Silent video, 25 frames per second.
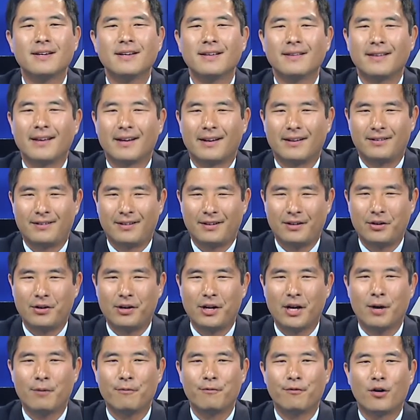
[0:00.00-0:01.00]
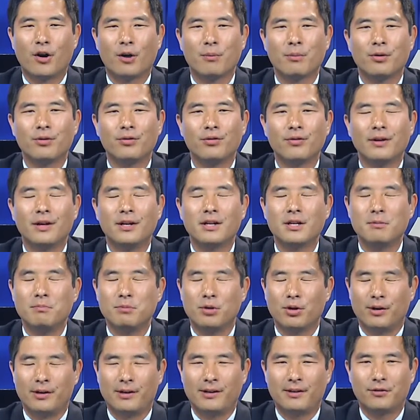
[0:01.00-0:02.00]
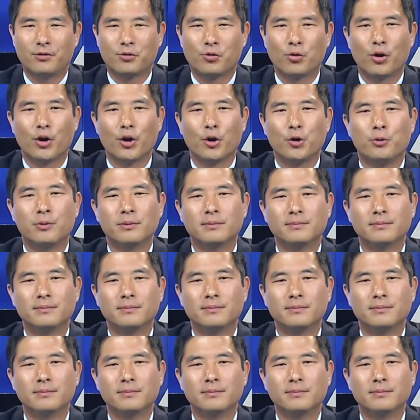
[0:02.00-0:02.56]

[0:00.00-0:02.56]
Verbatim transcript: that continue to help farmers and communities grow.